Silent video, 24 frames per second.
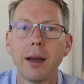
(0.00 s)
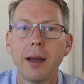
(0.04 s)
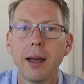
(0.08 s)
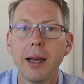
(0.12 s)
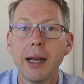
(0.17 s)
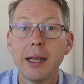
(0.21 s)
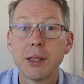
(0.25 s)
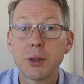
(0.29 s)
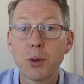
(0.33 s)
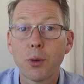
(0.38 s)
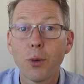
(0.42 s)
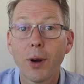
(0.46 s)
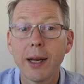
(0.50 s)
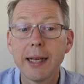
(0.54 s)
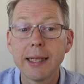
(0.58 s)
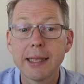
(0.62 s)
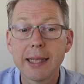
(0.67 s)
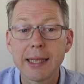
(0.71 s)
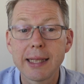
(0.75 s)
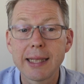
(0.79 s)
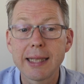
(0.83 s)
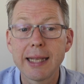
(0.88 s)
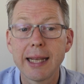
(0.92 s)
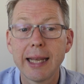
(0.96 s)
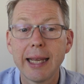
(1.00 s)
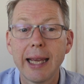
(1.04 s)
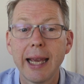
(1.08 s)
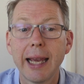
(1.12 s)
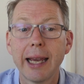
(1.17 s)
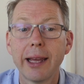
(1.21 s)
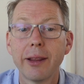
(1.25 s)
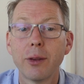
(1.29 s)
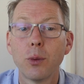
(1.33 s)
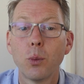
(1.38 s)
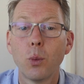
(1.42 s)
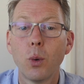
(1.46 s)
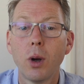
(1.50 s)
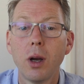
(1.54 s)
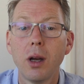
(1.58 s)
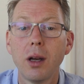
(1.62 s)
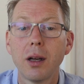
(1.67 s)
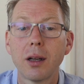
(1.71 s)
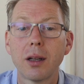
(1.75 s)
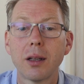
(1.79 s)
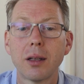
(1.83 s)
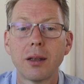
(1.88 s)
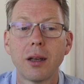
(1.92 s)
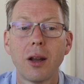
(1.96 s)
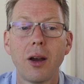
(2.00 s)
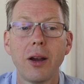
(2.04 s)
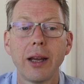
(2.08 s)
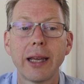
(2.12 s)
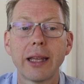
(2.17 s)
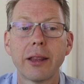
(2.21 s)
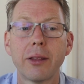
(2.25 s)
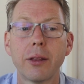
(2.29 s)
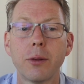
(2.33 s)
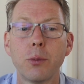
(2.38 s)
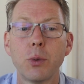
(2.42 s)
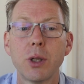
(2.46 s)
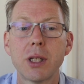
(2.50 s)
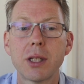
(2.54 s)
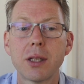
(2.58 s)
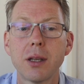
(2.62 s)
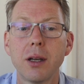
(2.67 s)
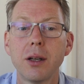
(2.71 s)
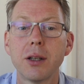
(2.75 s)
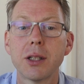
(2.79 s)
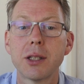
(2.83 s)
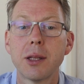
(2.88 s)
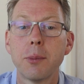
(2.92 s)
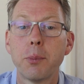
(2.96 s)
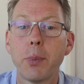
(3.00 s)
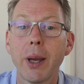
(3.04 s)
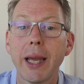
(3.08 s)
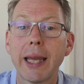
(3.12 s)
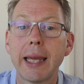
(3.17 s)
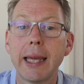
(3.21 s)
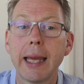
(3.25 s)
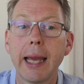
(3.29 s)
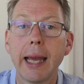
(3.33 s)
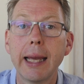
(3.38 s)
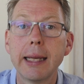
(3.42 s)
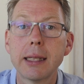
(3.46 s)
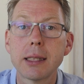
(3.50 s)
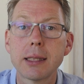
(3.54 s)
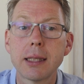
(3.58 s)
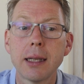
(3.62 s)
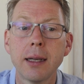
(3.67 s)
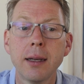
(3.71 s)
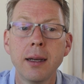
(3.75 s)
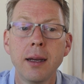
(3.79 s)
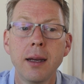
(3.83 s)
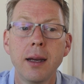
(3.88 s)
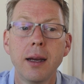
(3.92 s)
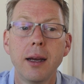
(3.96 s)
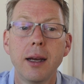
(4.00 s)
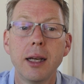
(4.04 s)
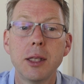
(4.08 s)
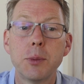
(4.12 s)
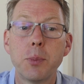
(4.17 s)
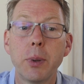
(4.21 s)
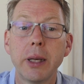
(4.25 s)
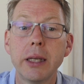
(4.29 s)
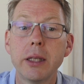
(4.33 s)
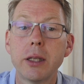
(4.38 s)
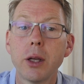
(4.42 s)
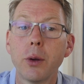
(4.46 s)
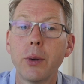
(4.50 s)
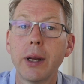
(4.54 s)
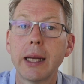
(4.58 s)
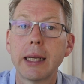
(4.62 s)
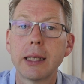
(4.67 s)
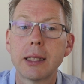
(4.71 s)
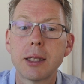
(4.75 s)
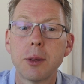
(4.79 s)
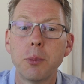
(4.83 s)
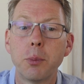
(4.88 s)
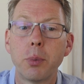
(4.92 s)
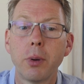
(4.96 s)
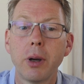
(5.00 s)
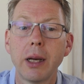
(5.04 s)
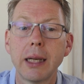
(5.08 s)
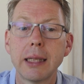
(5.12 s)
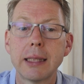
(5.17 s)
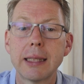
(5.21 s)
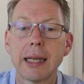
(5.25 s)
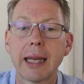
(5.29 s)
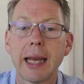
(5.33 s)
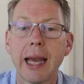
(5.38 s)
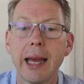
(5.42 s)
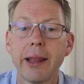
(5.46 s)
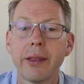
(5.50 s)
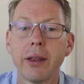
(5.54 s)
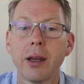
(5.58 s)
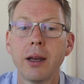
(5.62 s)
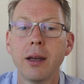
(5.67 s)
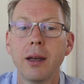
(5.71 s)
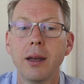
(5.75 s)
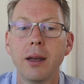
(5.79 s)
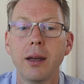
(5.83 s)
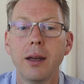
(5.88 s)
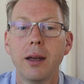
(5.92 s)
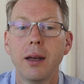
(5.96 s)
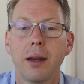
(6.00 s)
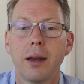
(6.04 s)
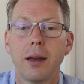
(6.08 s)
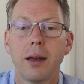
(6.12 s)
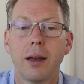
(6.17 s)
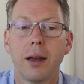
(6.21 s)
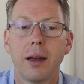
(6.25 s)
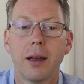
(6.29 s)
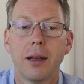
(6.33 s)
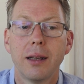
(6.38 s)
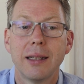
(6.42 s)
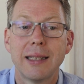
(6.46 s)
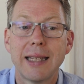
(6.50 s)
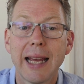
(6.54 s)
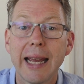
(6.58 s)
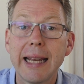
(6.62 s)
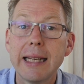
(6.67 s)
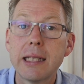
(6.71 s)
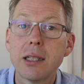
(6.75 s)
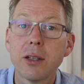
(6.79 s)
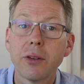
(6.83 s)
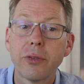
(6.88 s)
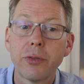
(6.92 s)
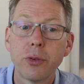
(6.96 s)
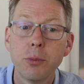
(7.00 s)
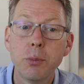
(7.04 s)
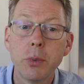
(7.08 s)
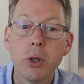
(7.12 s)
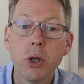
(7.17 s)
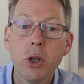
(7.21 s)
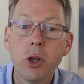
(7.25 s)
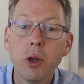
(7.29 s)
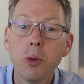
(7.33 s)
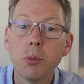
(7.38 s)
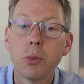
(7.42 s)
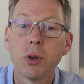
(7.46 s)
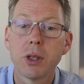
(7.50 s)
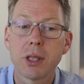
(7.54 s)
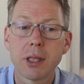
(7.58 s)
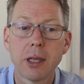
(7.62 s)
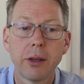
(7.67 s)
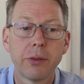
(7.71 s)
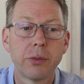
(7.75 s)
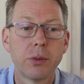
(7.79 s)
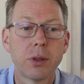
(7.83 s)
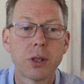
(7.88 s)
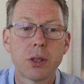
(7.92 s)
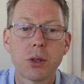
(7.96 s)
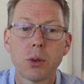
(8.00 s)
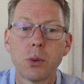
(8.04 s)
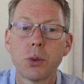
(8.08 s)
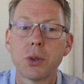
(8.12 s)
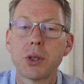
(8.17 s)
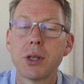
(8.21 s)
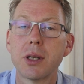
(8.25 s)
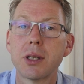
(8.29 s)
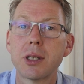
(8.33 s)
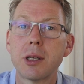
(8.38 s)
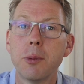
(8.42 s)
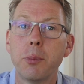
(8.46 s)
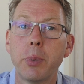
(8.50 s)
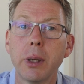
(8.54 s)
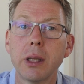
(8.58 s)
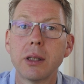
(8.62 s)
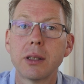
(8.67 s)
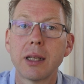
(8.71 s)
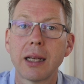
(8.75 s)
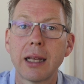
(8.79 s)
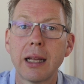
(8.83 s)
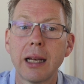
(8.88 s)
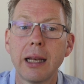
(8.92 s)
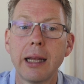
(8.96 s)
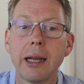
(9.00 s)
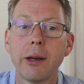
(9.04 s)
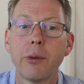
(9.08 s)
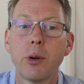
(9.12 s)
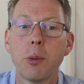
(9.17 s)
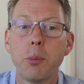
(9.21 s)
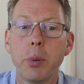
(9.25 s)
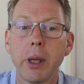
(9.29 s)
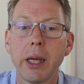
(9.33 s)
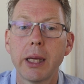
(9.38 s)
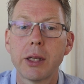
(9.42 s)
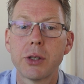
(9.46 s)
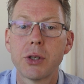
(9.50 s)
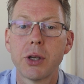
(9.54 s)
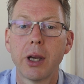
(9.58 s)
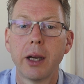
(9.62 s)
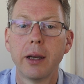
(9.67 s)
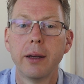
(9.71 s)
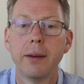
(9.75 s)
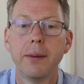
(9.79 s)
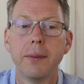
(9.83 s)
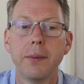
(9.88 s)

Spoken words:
It's great to see here the work like the research that Becky Inkster has been doing to bring together data from numerous different sources to build a clearer picture.